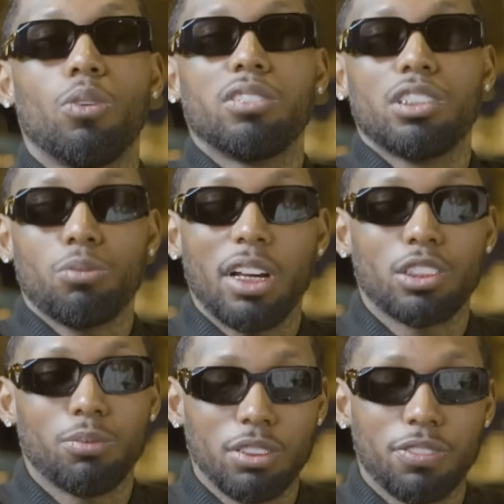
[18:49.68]
What was his
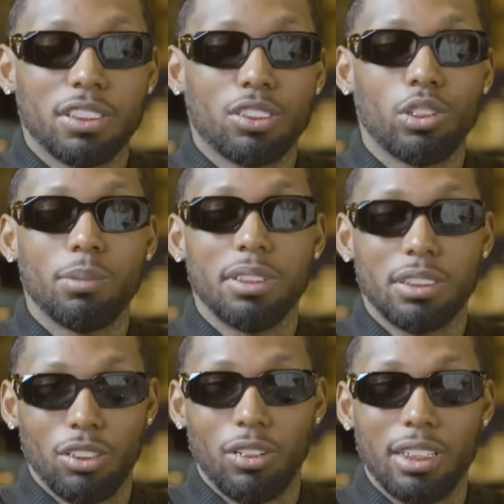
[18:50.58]
reaction when you first told him this
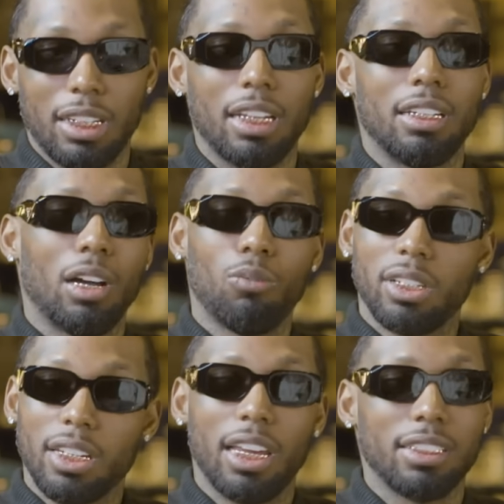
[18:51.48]
though? Like, Dad, I want
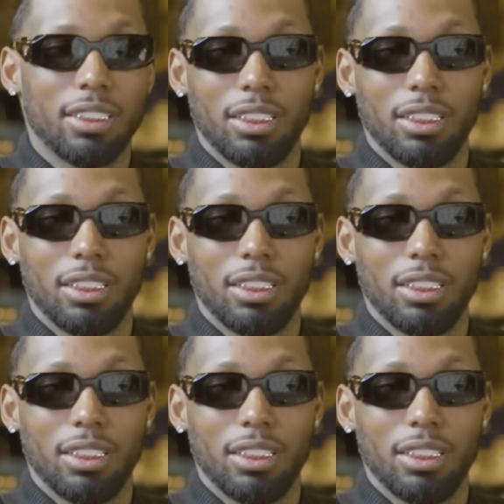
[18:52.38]
to get into